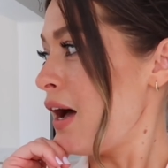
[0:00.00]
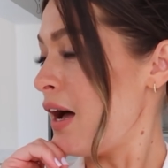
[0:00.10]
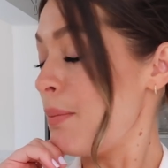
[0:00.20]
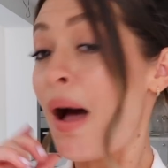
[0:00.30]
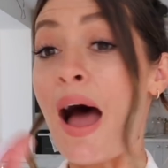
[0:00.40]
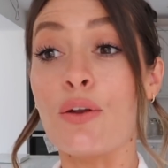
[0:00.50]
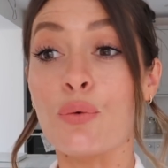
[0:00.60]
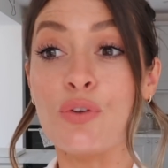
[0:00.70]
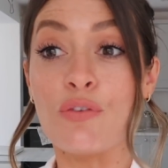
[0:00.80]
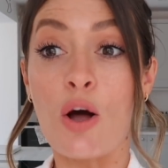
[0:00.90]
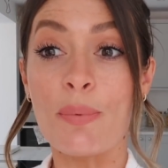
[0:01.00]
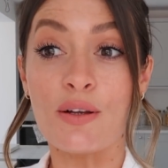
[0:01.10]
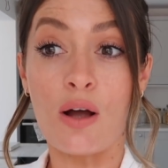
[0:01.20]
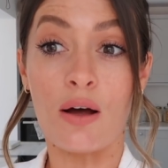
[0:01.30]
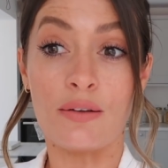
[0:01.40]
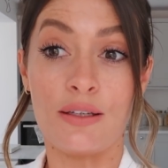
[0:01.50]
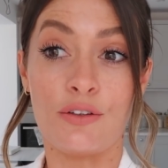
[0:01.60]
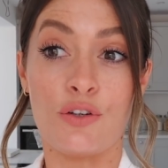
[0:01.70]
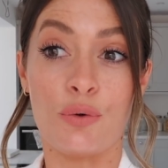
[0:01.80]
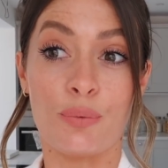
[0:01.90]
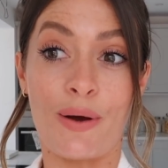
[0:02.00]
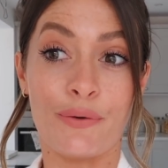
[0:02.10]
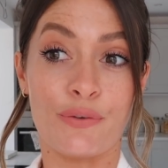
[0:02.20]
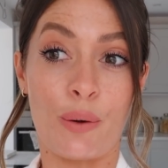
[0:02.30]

Um, and also I've got a bit of gardening to do as well,